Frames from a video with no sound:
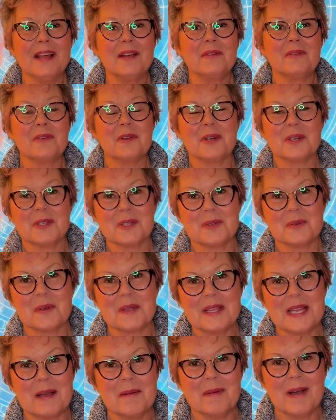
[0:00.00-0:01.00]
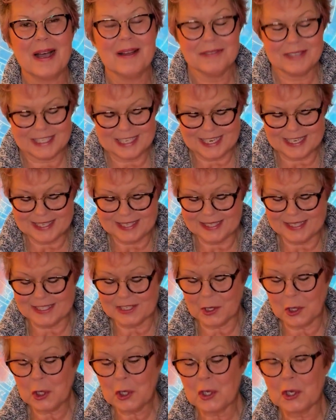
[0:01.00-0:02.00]
First one that popped in
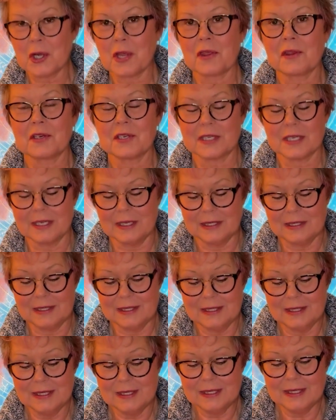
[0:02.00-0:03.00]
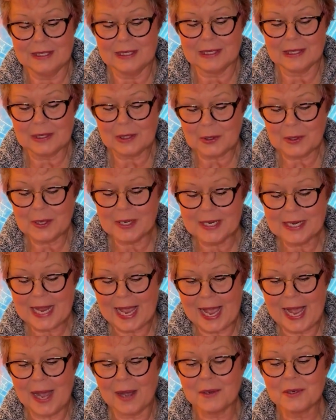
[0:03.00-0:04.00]
is Earthed. Learning
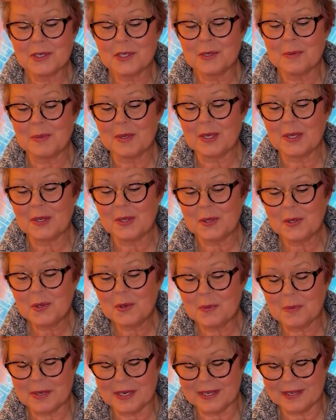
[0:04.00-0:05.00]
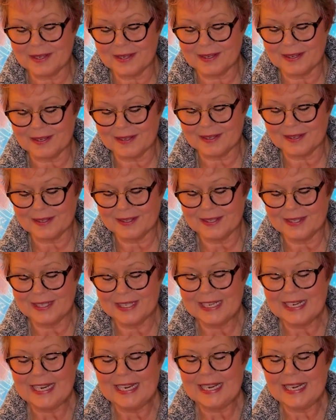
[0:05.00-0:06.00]
how to be human
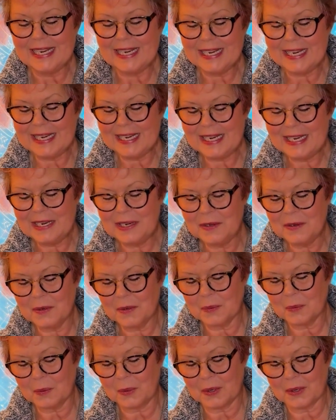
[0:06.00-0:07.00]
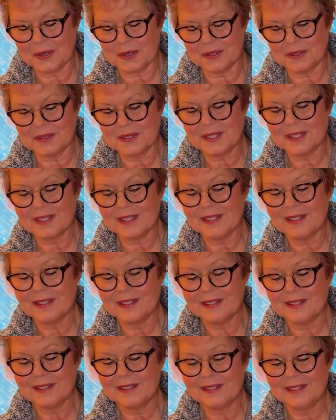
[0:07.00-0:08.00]
in the world,
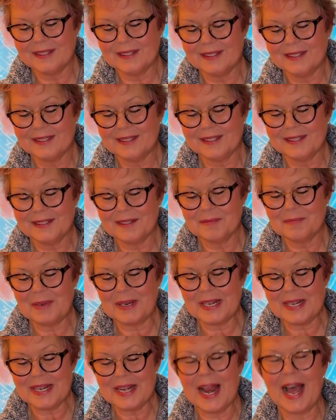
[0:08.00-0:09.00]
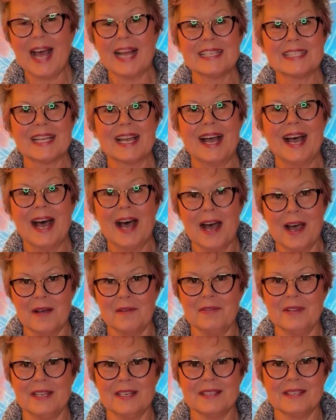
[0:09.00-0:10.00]
but not
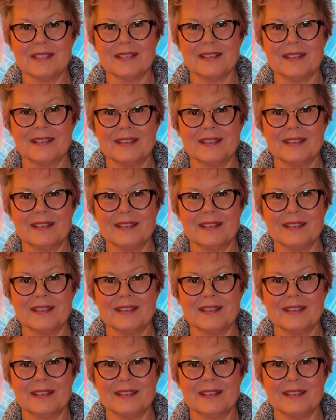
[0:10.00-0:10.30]
of it.